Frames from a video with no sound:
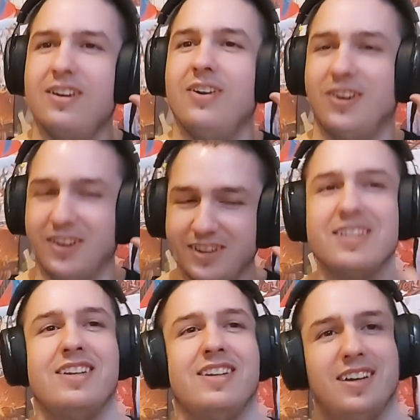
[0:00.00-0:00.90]
Oh,
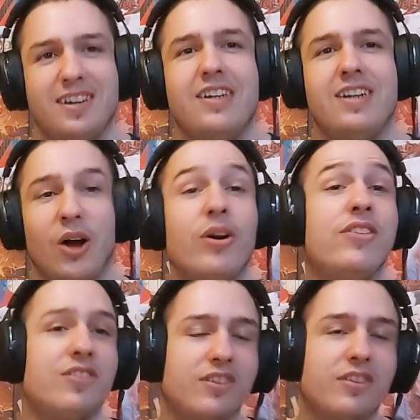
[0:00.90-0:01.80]
oh,
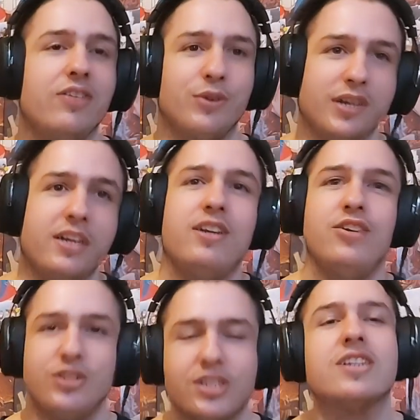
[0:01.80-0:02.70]
it's it's in
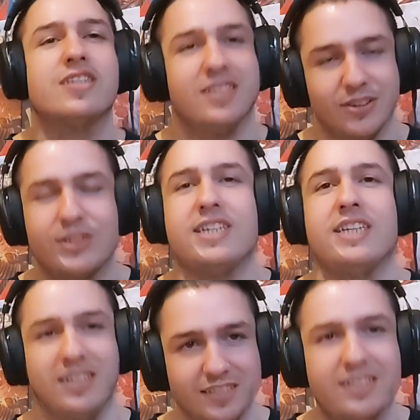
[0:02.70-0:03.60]
English. Okay.